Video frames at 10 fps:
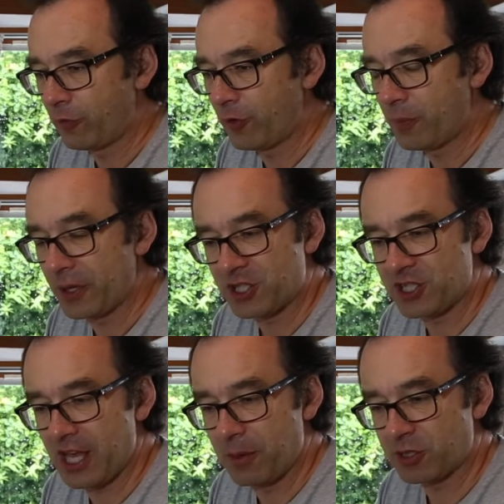pictures
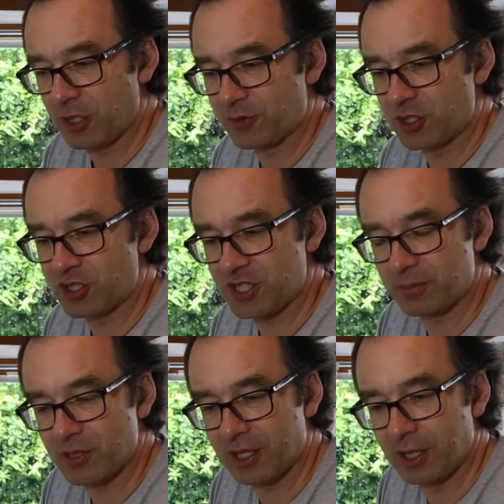here which I've just
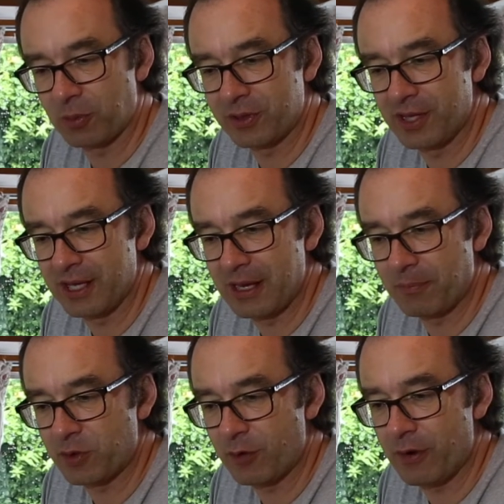subtitled with the
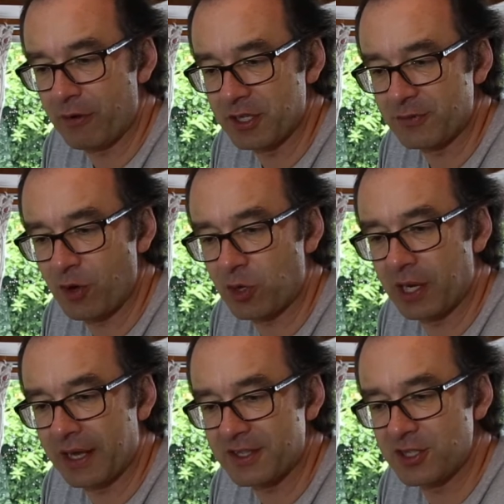various focal lengths,